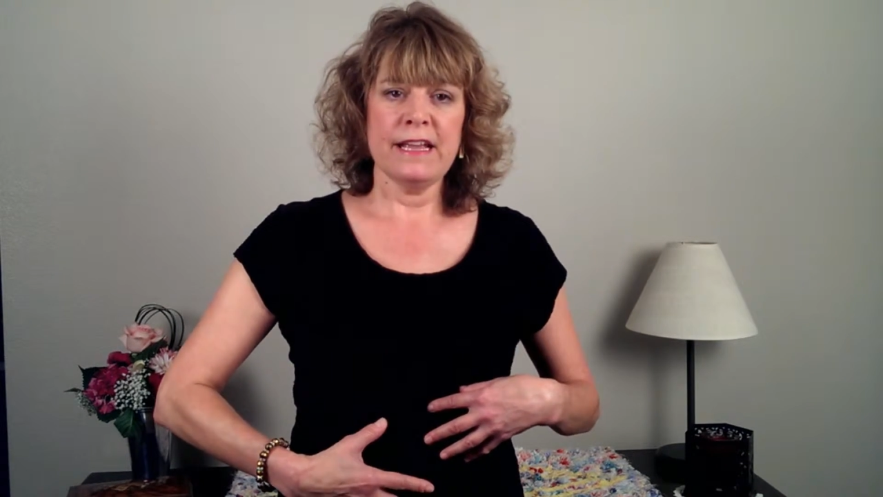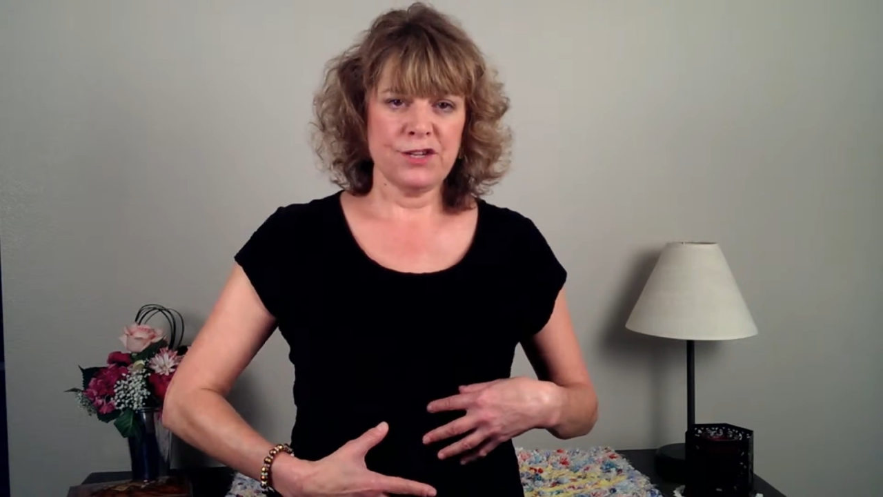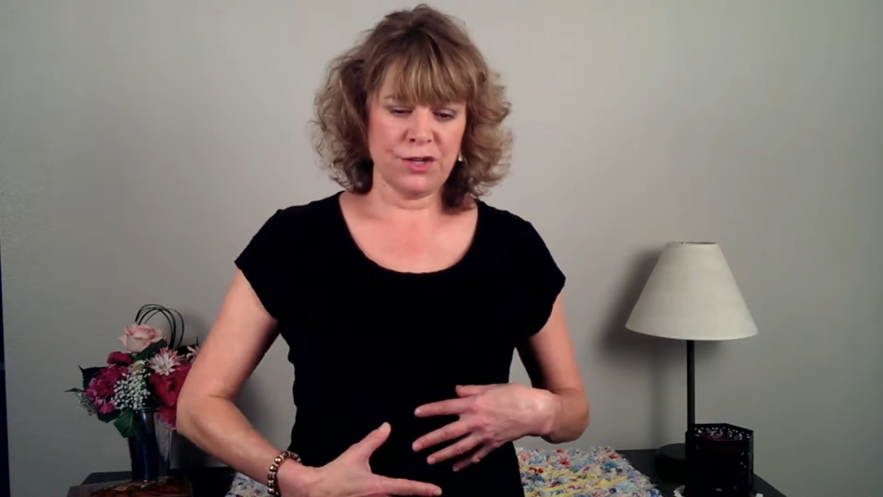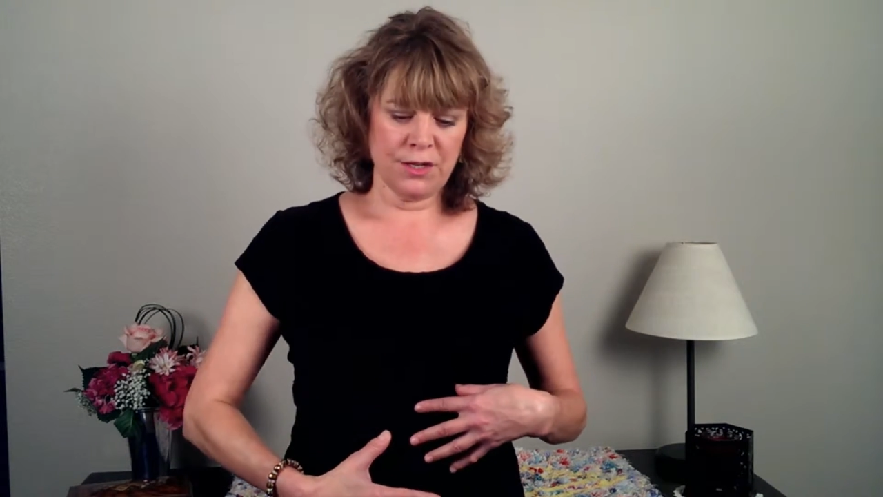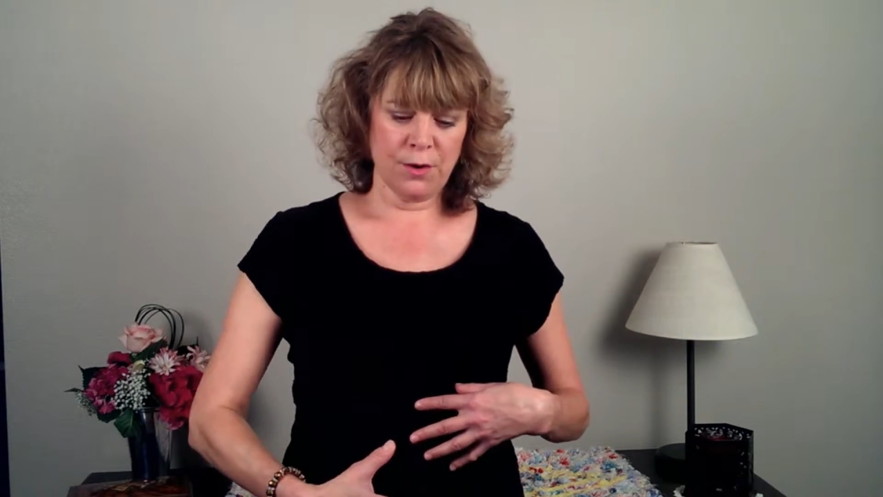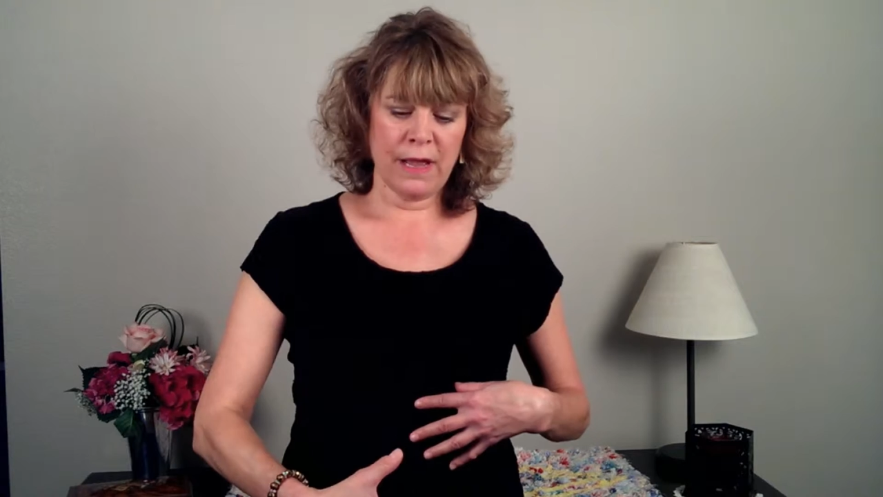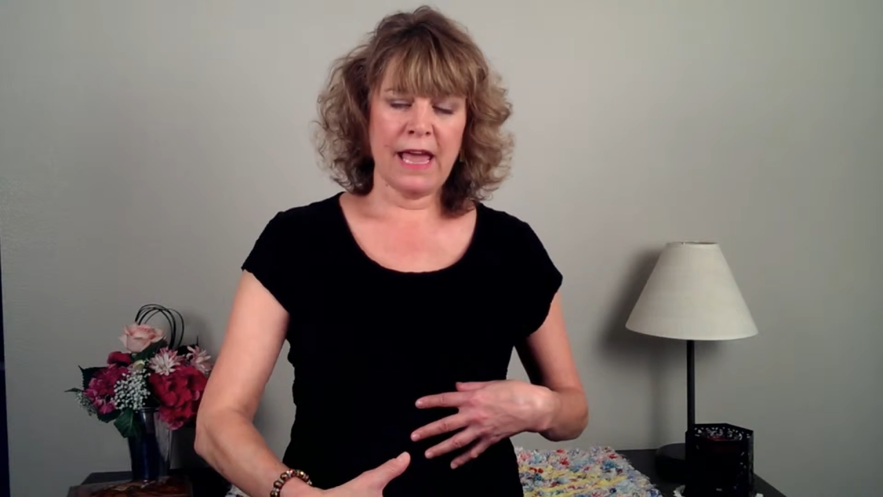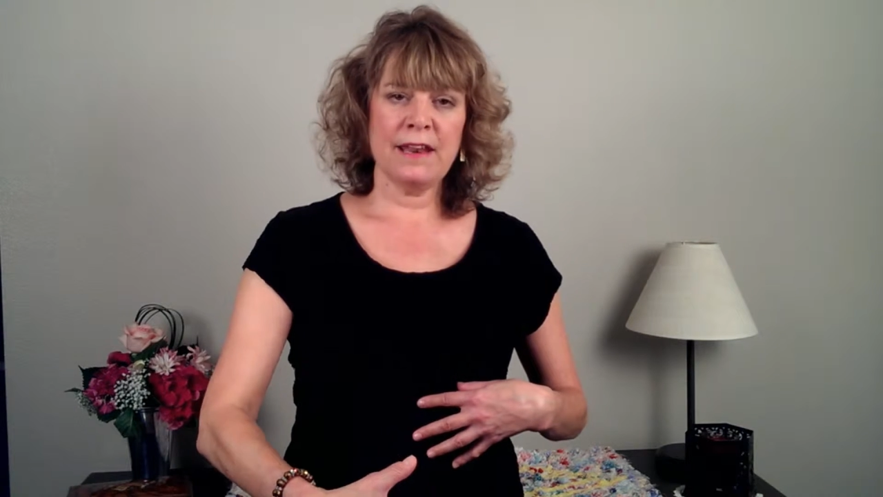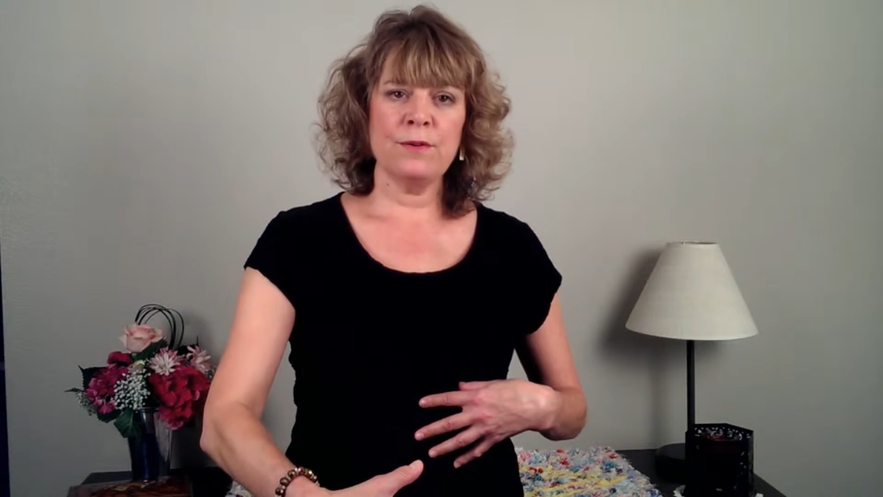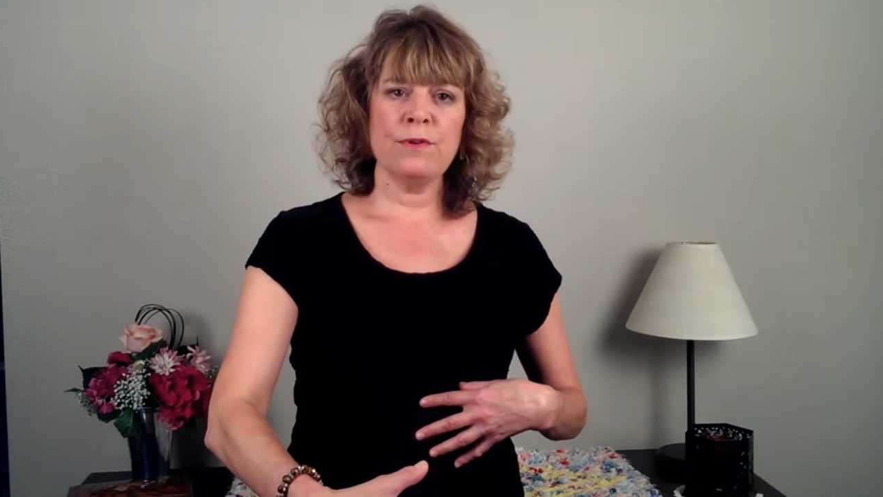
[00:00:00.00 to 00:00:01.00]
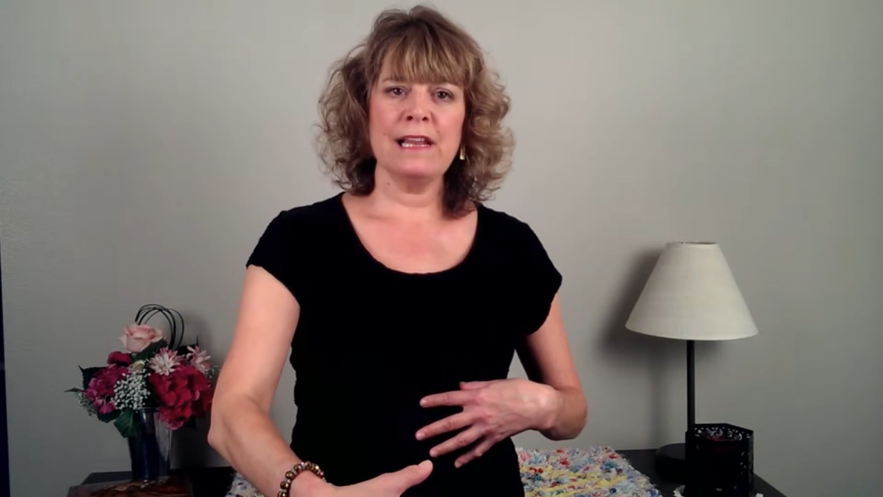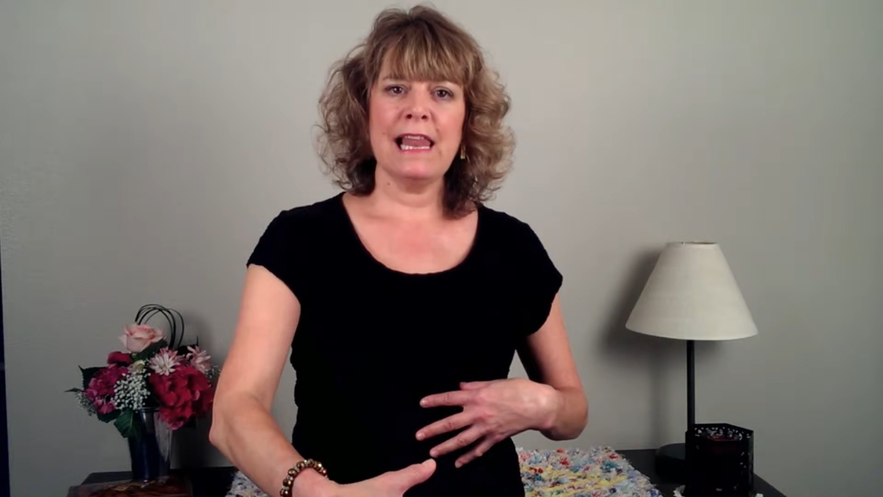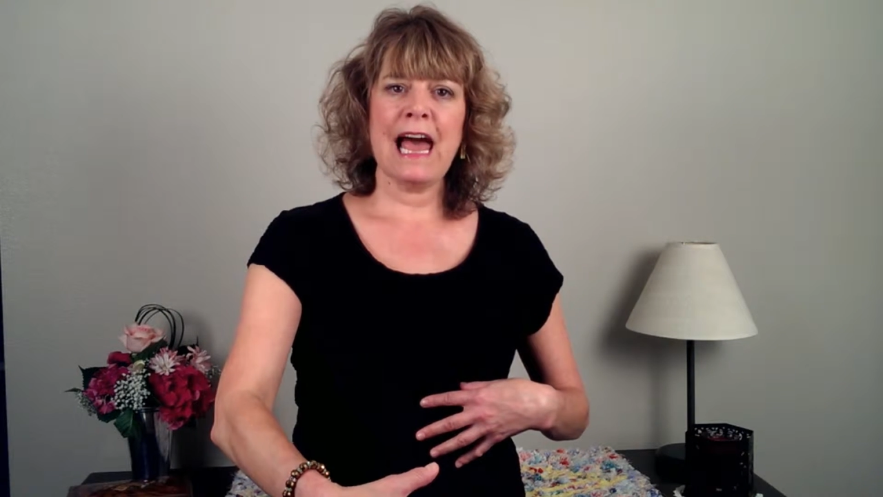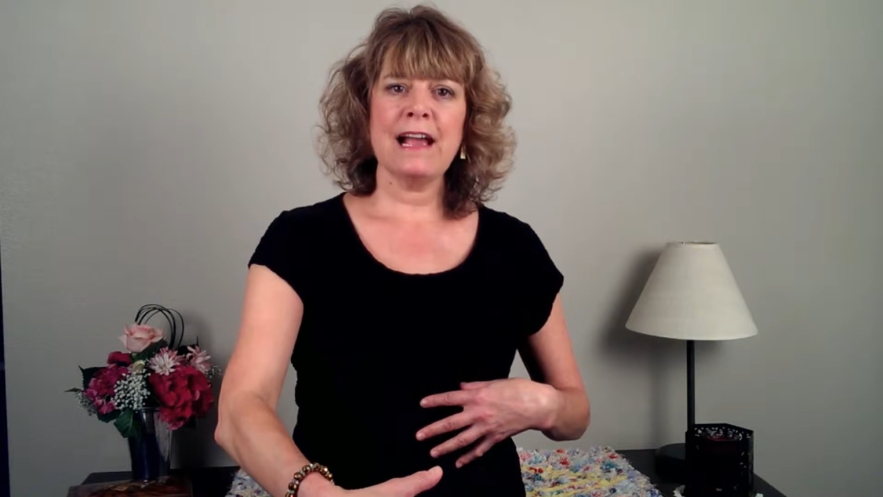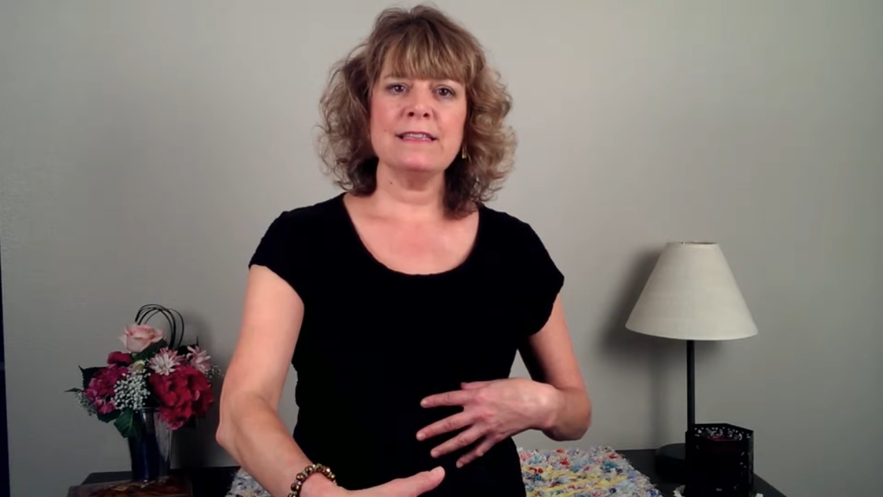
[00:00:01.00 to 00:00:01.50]
it should go ahead and
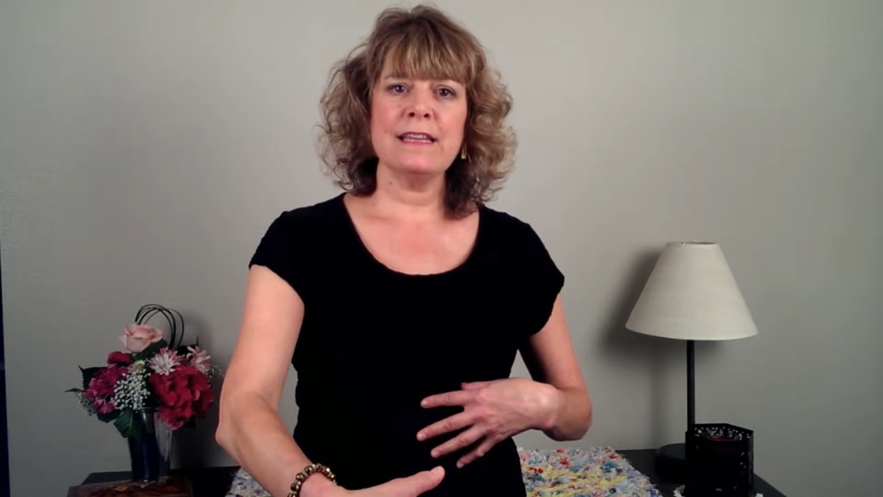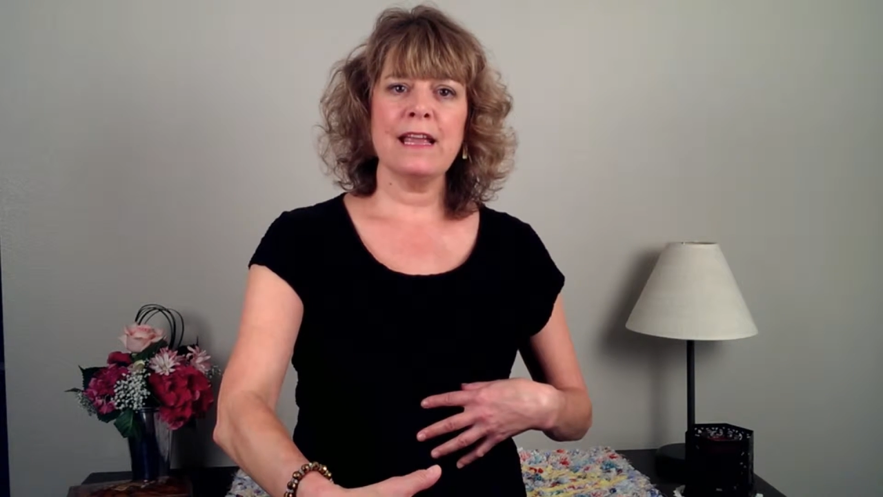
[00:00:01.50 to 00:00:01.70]
relax